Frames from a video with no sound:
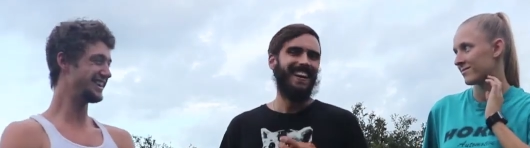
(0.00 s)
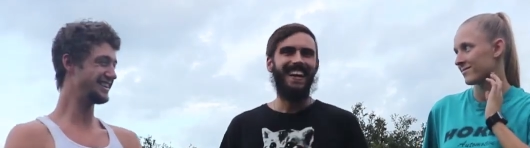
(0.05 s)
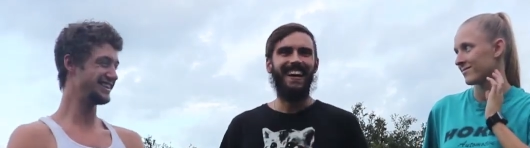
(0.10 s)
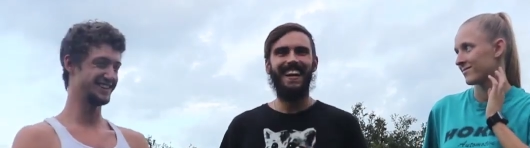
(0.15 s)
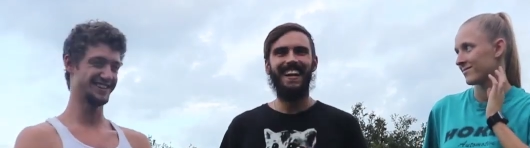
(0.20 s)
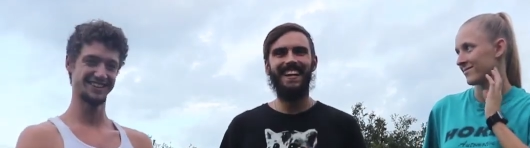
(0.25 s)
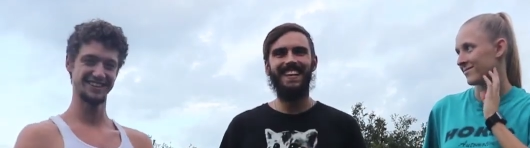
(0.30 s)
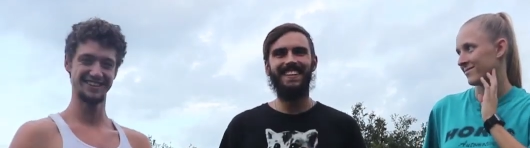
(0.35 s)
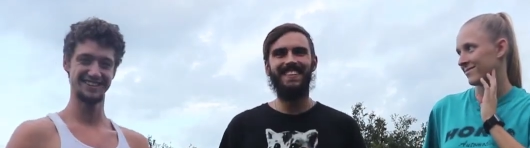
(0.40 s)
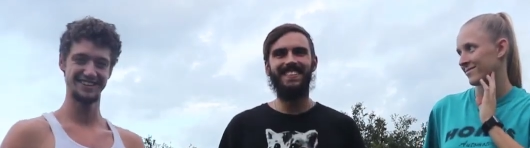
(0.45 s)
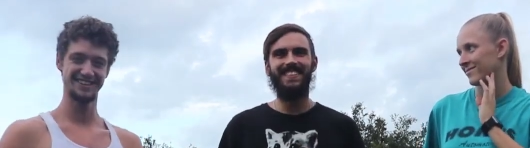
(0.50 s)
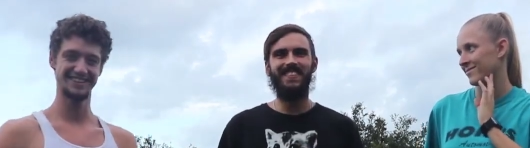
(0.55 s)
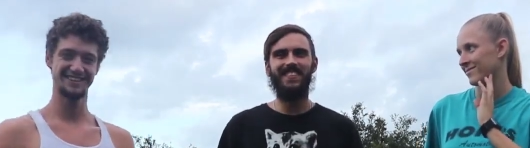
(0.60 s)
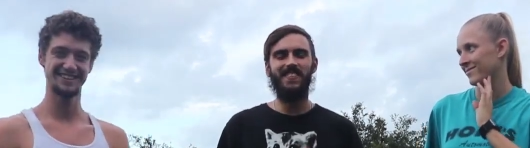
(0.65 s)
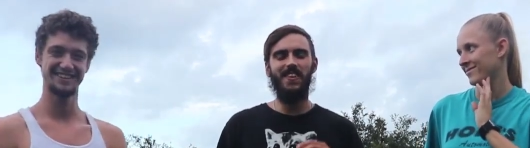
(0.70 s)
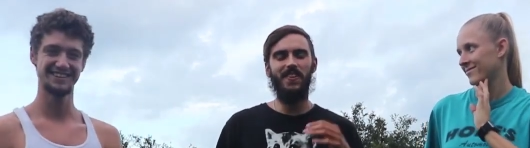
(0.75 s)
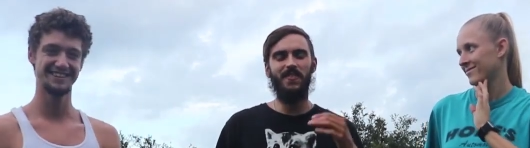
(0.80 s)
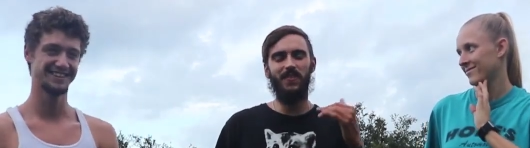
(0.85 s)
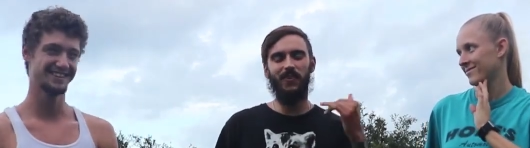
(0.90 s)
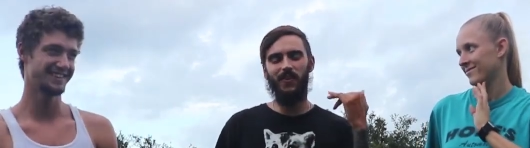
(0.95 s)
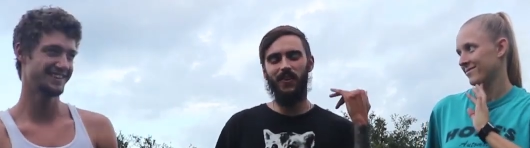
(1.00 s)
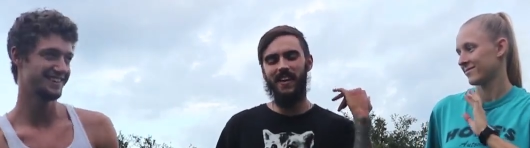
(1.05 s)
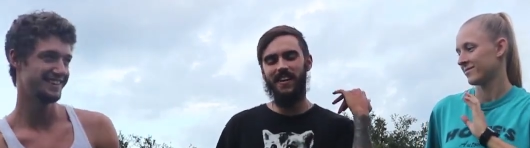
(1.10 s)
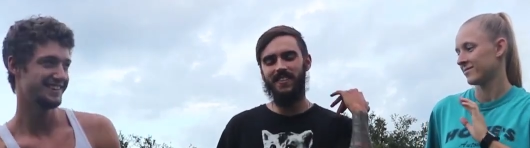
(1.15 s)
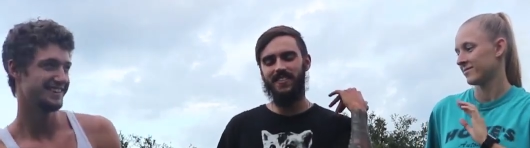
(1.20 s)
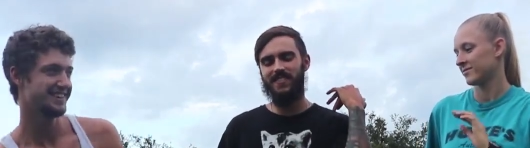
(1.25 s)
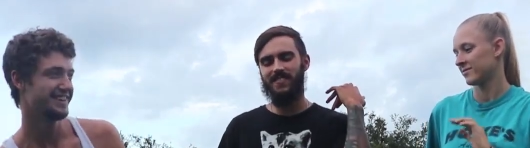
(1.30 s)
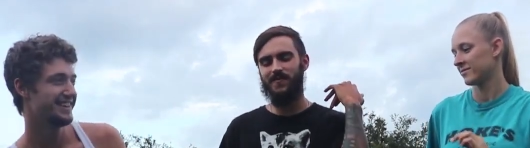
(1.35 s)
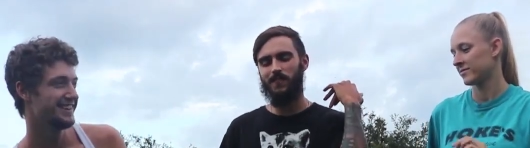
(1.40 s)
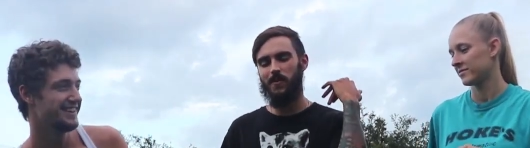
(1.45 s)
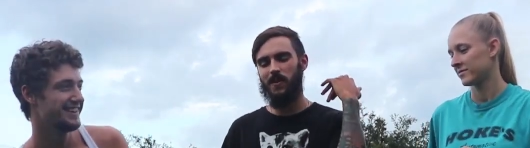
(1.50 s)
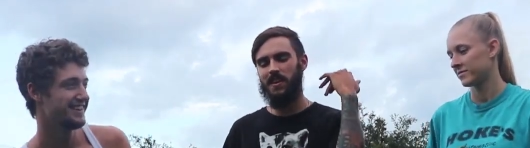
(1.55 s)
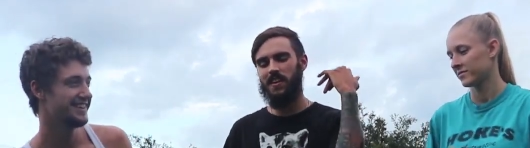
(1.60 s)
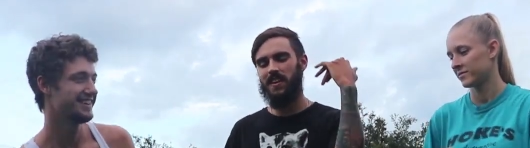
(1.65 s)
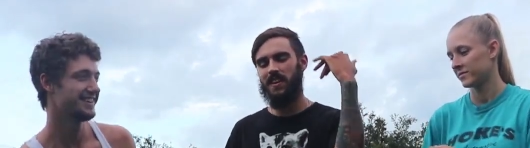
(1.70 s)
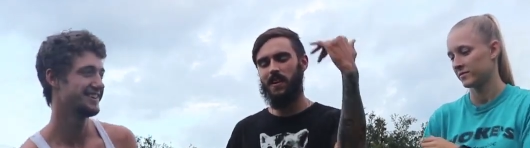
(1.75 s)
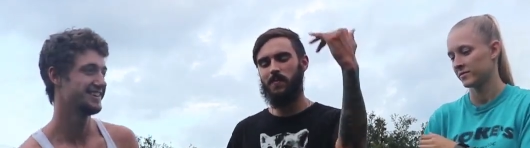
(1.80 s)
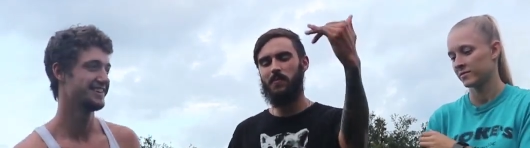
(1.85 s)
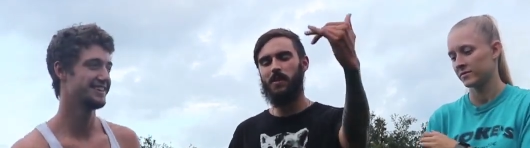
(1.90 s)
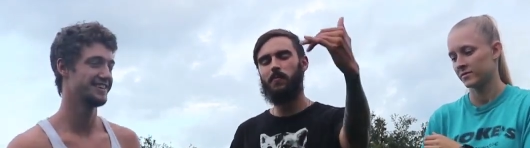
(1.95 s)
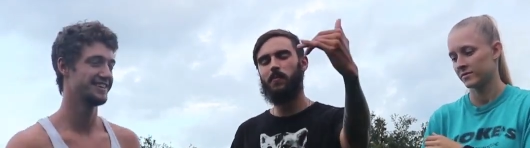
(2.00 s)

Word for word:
Speaker 1: and nonetheless, we come